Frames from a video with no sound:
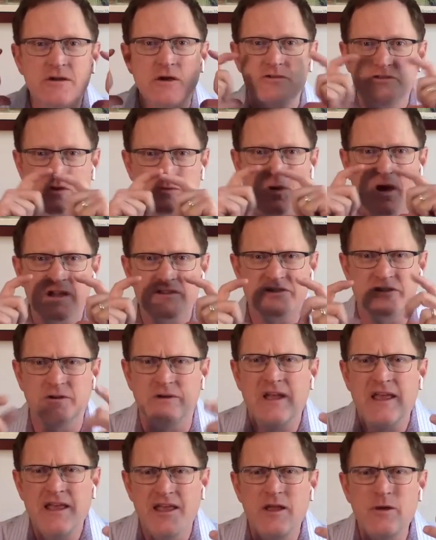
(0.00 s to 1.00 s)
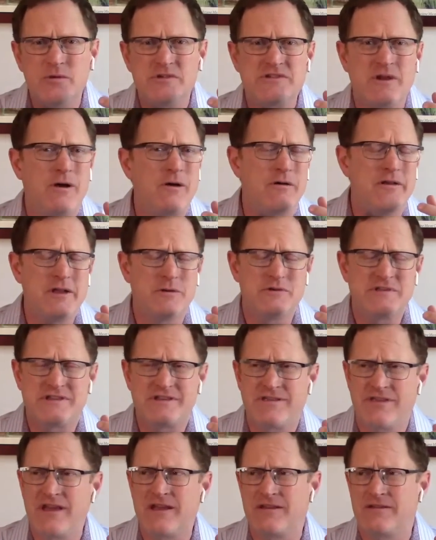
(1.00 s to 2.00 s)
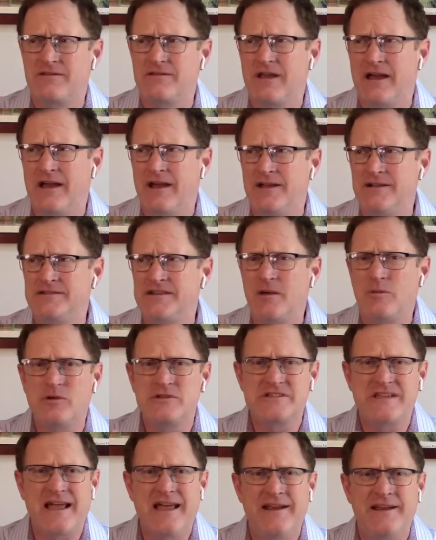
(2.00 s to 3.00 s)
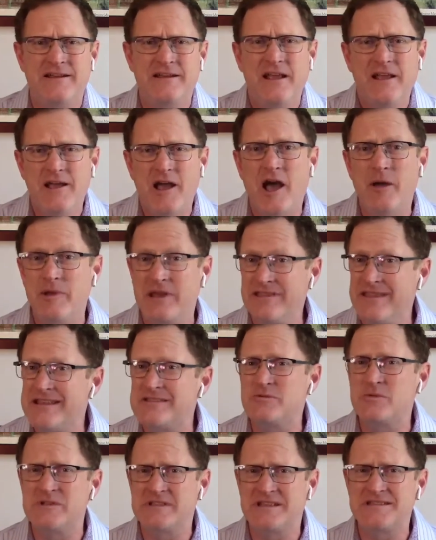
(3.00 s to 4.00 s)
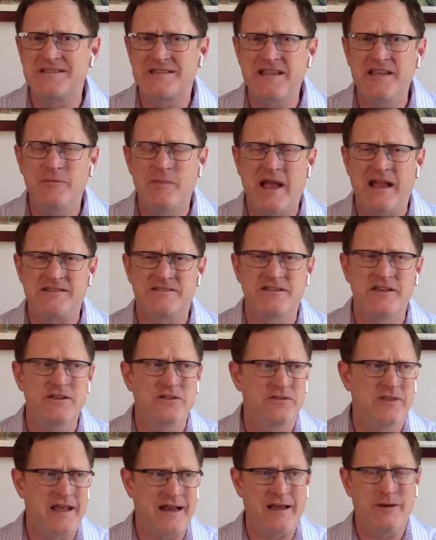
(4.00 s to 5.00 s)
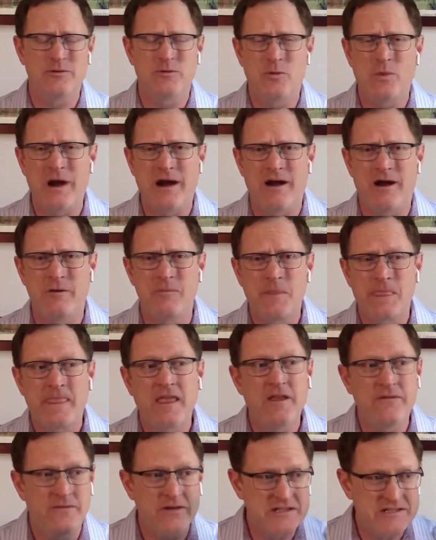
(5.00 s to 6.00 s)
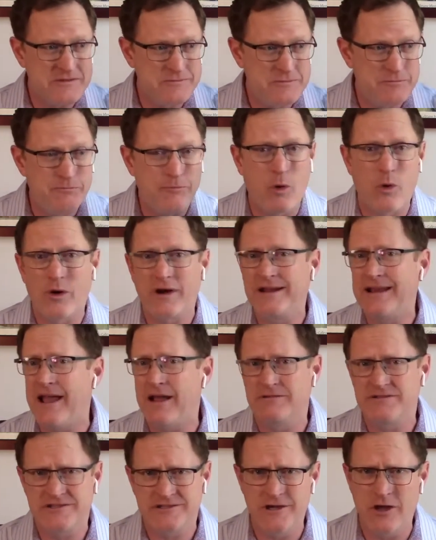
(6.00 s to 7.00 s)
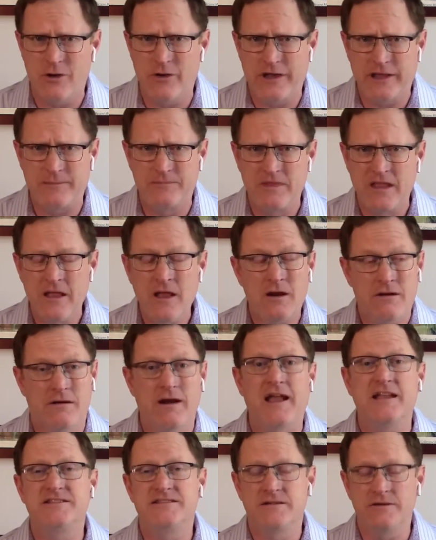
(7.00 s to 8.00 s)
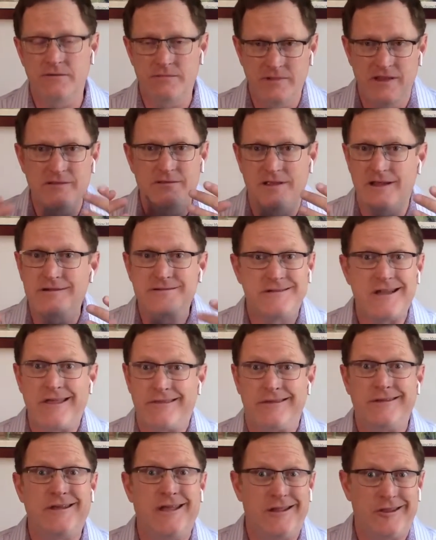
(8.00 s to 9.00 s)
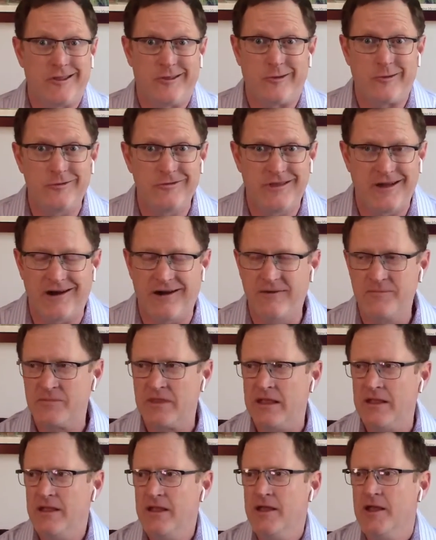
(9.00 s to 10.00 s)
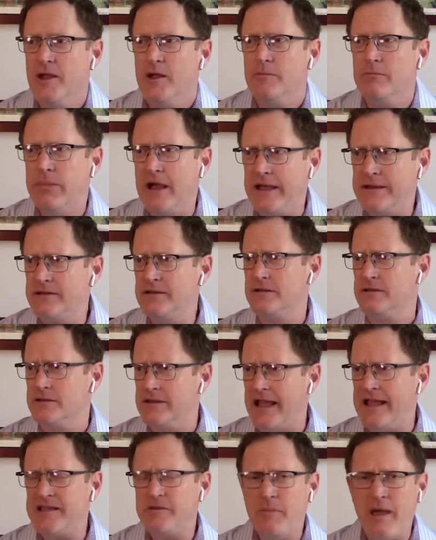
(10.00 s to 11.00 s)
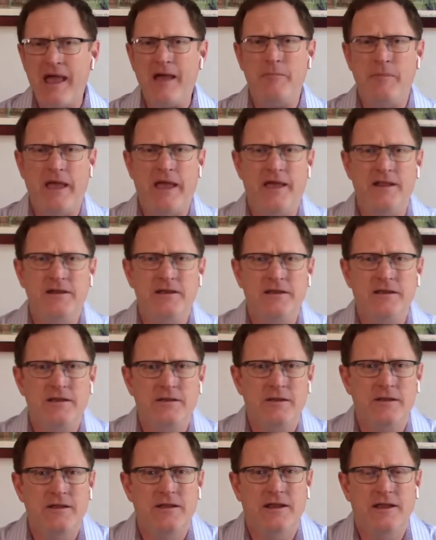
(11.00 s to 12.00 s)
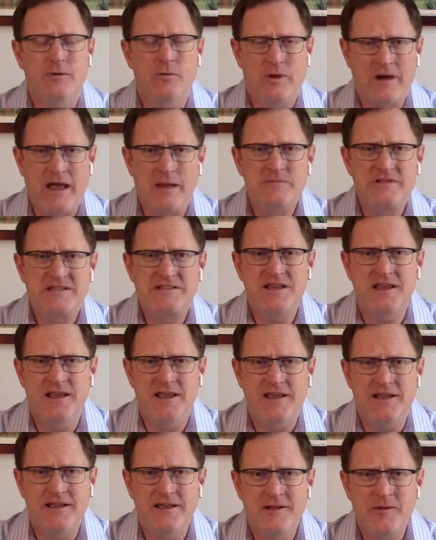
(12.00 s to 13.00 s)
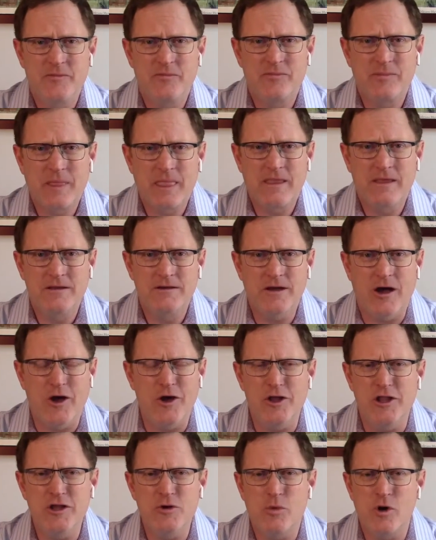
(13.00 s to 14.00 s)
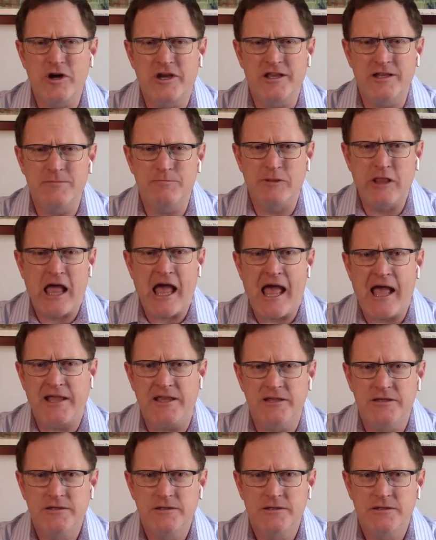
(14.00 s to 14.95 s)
goes across you. It was thick, double-sided. I mean, this was a ski mask that I would wear if it's pouring down snowing, right? So there's nothing getting through there. But like Batman, when I'm skiing, I only work in black